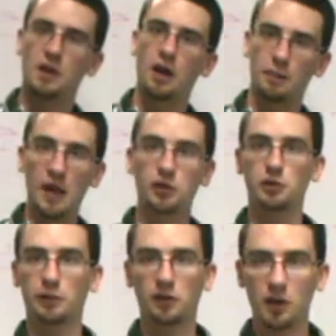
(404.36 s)

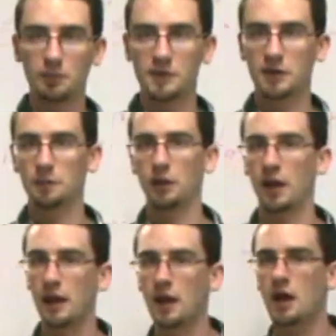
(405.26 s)
algebra comes into
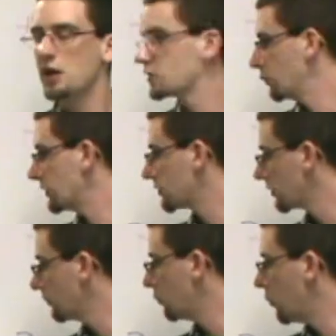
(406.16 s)
play. So we
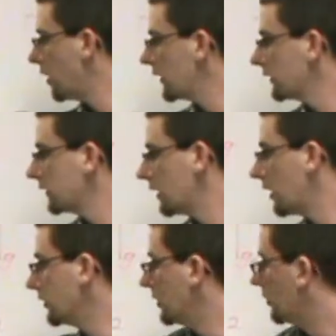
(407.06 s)
term one an
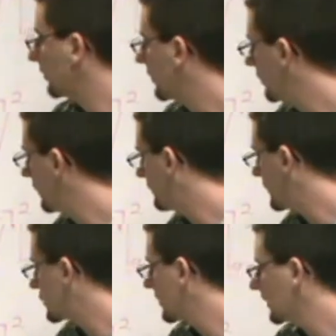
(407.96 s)
unknown
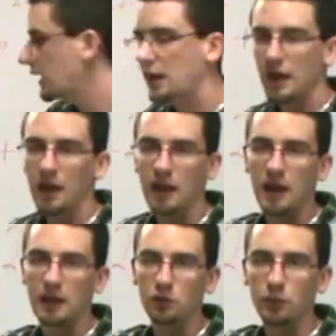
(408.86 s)
coefficient,
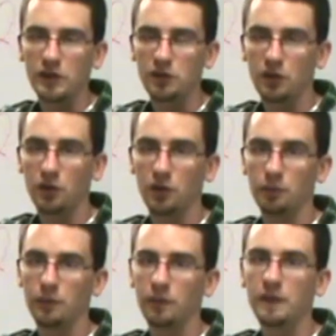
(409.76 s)
and we
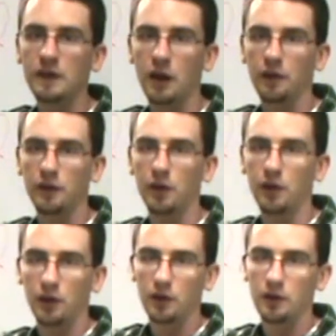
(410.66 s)
term the
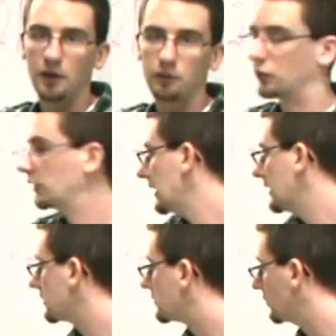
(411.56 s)
other
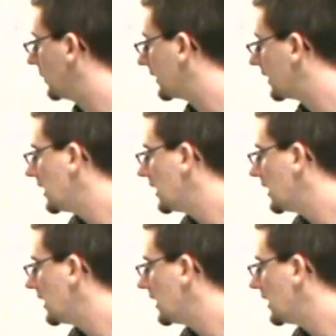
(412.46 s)
related to it.